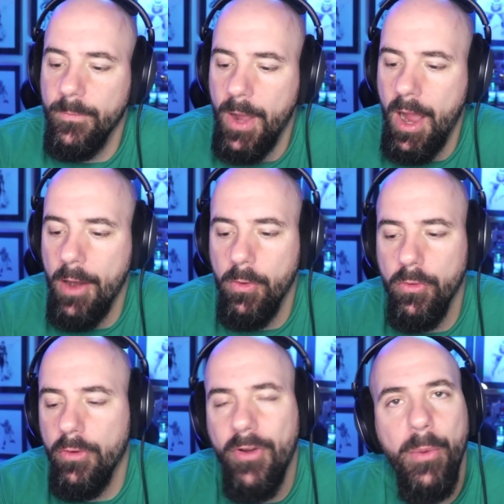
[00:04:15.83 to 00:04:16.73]
I don't
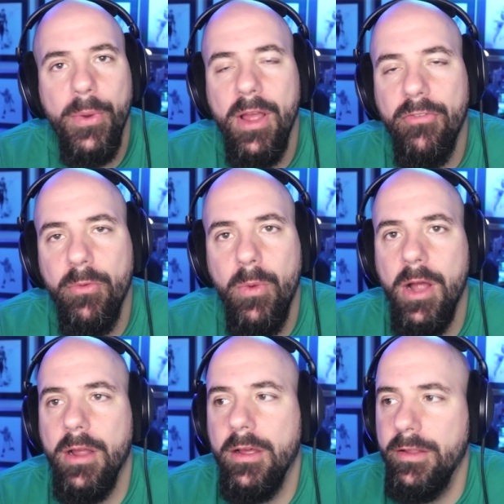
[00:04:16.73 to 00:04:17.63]
know if I would ever
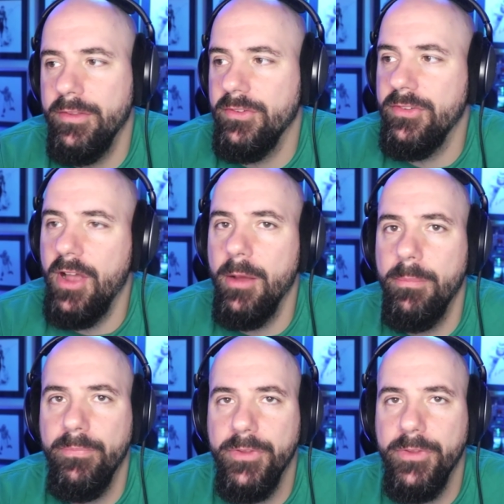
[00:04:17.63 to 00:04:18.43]
want Clint's job.